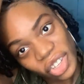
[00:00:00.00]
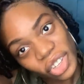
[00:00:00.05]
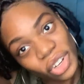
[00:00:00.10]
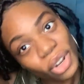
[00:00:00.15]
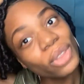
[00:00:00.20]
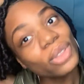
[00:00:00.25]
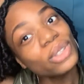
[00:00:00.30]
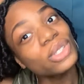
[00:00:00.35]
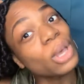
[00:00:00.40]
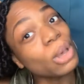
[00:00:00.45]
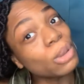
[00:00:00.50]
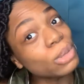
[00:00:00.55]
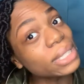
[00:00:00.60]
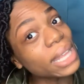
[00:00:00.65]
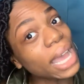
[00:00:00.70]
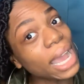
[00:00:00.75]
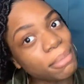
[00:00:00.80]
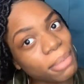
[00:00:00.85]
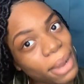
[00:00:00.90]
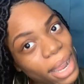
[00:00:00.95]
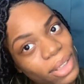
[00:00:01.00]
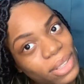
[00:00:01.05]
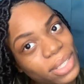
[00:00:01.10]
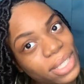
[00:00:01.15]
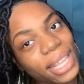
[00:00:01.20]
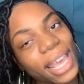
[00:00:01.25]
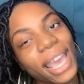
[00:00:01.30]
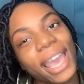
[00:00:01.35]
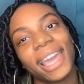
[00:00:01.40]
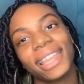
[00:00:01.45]
those ghost
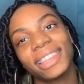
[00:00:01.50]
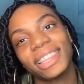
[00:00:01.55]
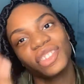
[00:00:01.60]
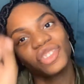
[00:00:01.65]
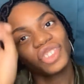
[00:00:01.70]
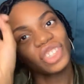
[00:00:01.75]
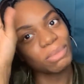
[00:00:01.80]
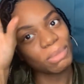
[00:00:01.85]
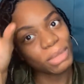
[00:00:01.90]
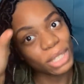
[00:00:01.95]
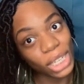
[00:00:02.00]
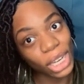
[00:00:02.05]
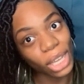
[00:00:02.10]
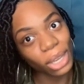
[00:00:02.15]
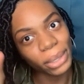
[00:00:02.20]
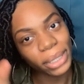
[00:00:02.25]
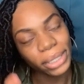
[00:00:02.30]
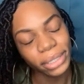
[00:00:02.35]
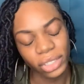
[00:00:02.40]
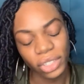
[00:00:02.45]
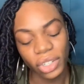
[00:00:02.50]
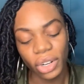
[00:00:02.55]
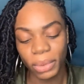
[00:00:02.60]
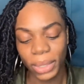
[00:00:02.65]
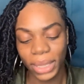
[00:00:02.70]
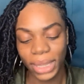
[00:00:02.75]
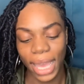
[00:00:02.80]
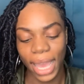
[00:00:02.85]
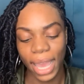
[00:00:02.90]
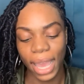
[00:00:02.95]
eyebrows that they just be glowing? You don't
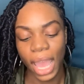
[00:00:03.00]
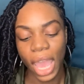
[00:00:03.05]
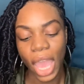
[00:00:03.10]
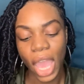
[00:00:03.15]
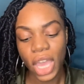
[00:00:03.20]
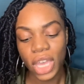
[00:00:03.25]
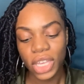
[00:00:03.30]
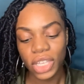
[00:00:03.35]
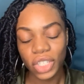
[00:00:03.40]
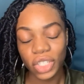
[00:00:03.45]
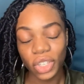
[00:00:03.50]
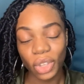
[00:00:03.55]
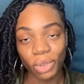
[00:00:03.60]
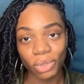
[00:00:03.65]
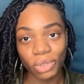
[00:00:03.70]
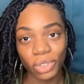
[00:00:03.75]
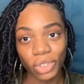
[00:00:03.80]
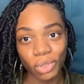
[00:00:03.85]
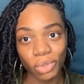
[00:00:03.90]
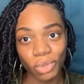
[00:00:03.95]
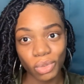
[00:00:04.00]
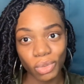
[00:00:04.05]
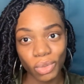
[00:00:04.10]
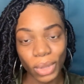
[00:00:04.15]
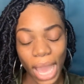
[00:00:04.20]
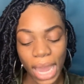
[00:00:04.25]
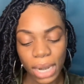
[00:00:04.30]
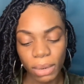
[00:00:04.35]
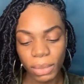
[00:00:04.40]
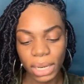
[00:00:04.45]
want that. So you
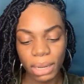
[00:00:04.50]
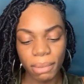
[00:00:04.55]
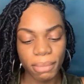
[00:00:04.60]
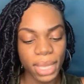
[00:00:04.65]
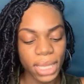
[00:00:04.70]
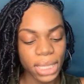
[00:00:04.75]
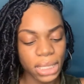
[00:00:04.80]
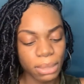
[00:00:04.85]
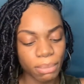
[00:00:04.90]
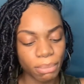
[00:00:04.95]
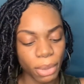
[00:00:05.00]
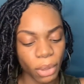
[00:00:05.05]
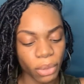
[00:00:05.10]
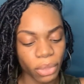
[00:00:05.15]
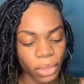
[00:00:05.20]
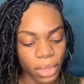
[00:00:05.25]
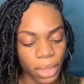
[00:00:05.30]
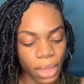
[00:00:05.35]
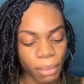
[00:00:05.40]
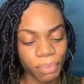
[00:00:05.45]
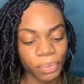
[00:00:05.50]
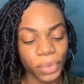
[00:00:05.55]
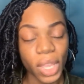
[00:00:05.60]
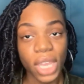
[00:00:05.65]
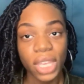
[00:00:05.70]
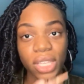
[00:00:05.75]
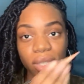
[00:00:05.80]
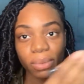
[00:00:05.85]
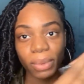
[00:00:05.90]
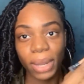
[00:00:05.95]
kind of want to mix both of them.
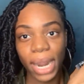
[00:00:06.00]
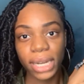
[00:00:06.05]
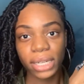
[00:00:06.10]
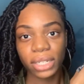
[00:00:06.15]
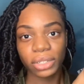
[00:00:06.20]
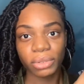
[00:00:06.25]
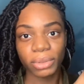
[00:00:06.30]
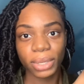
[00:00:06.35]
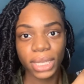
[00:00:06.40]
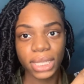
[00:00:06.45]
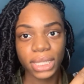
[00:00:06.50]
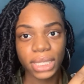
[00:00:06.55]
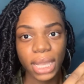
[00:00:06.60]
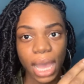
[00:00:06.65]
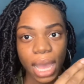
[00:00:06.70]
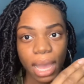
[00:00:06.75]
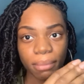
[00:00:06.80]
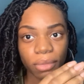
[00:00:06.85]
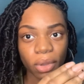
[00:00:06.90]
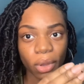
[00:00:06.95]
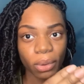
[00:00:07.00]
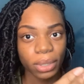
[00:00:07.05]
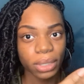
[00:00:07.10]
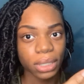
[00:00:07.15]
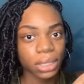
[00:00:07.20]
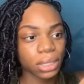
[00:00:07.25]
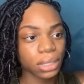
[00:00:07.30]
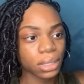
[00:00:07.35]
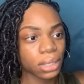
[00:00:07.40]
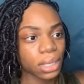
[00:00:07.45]
So what I do is I'm going
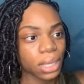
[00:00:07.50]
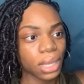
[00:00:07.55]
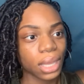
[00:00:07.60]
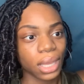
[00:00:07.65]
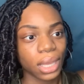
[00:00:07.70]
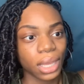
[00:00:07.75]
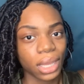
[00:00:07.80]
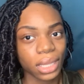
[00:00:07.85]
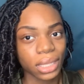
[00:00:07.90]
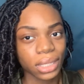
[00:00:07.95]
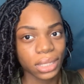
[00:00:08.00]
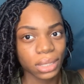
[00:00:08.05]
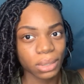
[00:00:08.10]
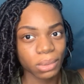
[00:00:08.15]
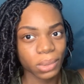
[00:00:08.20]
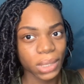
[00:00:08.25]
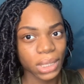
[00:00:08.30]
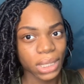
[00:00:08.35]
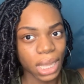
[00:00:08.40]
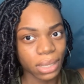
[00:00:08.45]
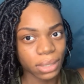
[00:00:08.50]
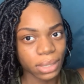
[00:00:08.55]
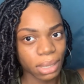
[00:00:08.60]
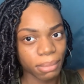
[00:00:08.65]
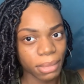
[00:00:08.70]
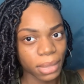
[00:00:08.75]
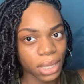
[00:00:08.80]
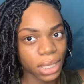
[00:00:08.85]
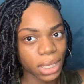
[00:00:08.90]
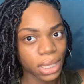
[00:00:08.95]
to squeeze out
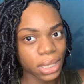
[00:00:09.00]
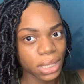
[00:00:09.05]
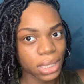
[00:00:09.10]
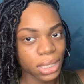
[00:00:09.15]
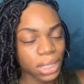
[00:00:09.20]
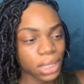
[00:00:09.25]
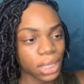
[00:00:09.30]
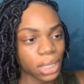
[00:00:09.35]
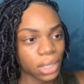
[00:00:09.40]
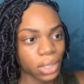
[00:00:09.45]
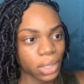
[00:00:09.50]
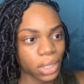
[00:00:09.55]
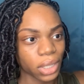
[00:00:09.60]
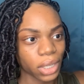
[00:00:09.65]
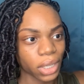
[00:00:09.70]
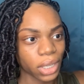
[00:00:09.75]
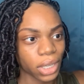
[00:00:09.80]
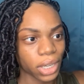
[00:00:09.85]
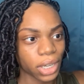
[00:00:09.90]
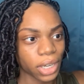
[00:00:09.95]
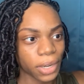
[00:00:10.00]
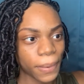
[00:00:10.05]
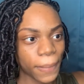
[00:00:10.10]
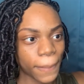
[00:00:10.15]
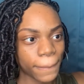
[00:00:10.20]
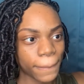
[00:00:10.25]
some of the concealer.